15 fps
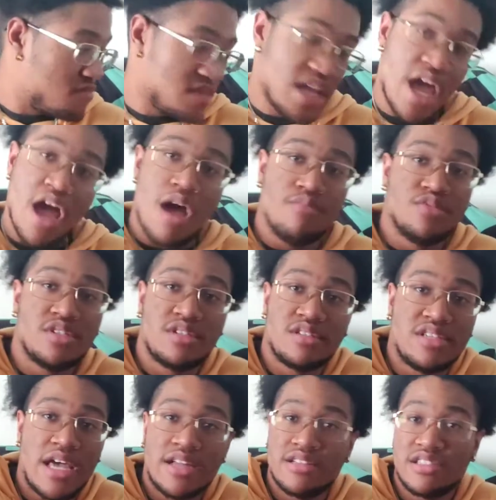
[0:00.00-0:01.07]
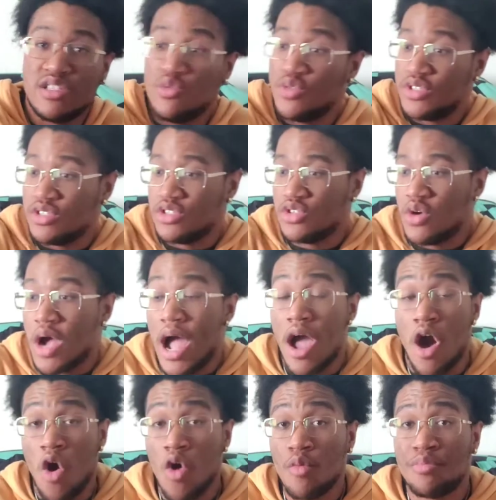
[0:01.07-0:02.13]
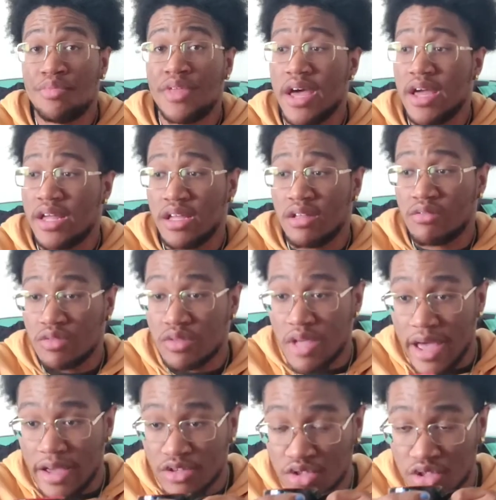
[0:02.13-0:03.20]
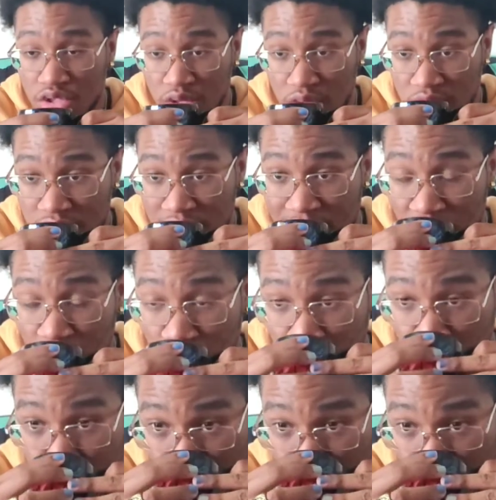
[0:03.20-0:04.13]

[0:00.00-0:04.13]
yeah, I'm just excited to see what's in store. I hope that it actually turns out